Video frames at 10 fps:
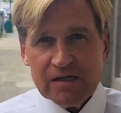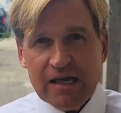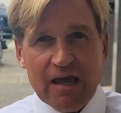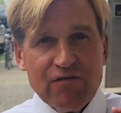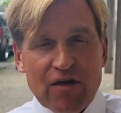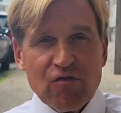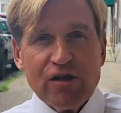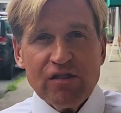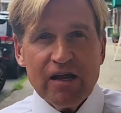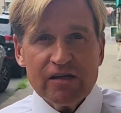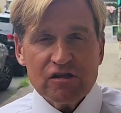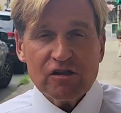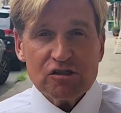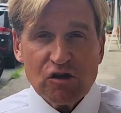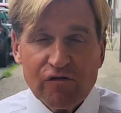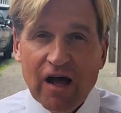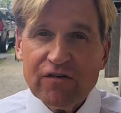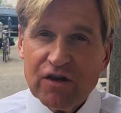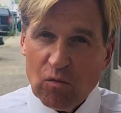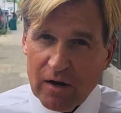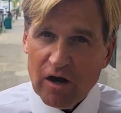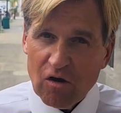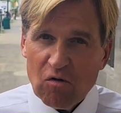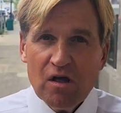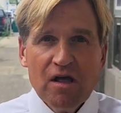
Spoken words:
gave everything to the surviving widow,